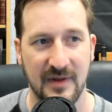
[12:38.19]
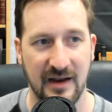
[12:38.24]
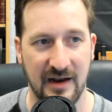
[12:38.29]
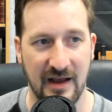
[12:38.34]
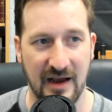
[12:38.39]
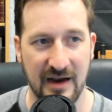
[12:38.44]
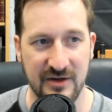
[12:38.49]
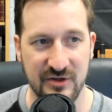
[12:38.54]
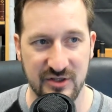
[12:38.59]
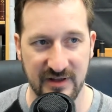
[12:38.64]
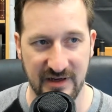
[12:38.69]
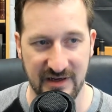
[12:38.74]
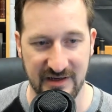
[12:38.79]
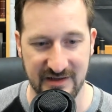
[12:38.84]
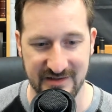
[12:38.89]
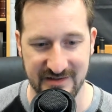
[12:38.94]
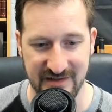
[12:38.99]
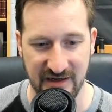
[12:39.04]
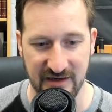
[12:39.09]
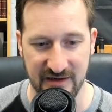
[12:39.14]
It actually
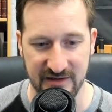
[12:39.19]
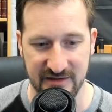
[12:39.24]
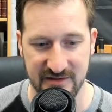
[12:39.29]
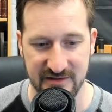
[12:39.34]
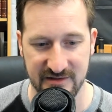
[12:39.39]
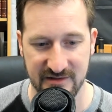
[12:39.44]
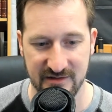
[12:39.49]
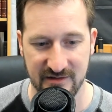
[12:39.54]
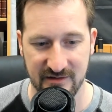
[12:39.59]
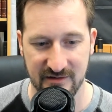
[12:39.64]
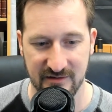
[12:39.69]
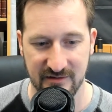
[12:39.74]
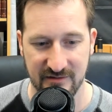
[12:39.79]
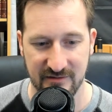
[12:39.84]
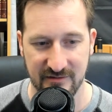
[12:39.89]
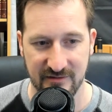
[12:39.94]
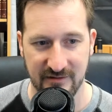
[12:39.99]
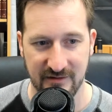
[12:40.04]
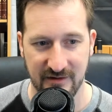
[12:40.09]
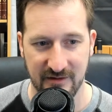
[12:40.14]
exists.
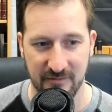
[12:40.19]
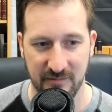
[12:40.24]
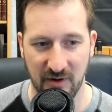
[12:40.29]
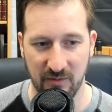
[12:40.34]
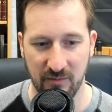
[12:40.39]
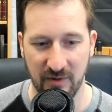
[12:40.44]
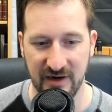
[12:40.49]
But